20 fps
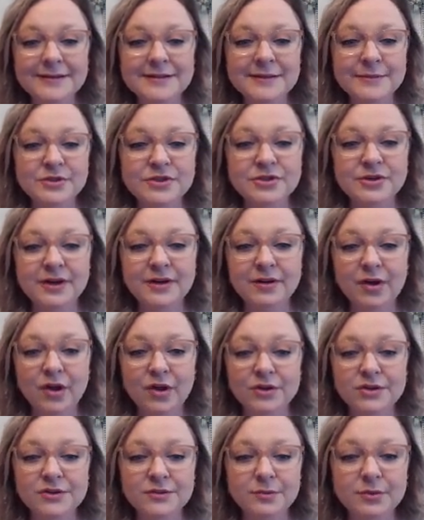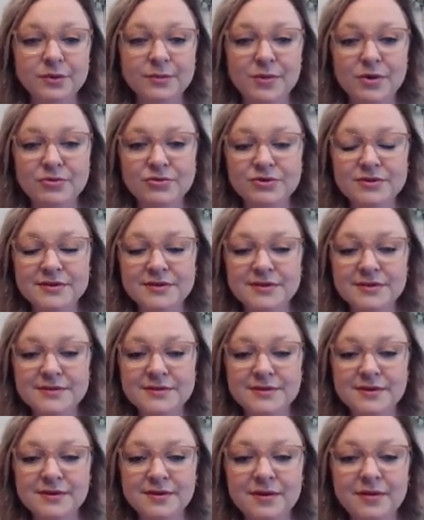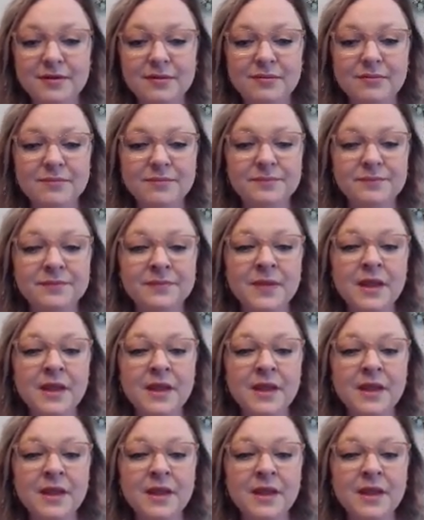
demonstrate knowledge of promotion system.